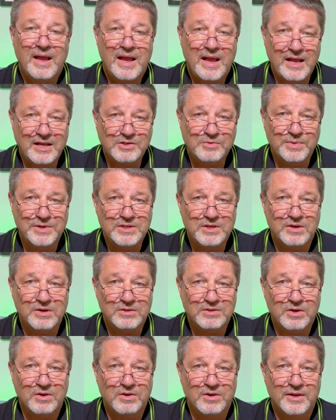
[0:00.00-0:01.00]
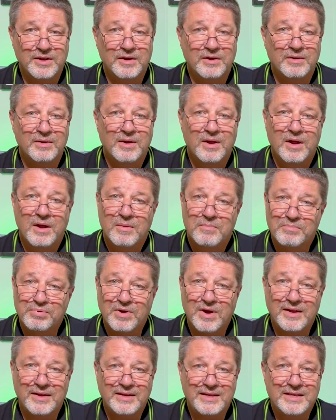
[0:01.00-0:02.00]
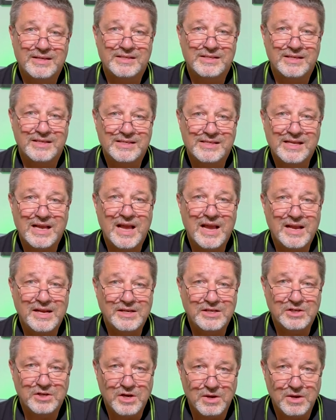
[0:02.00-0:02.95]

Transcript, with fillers: As we talked earlier, Brotli is designed to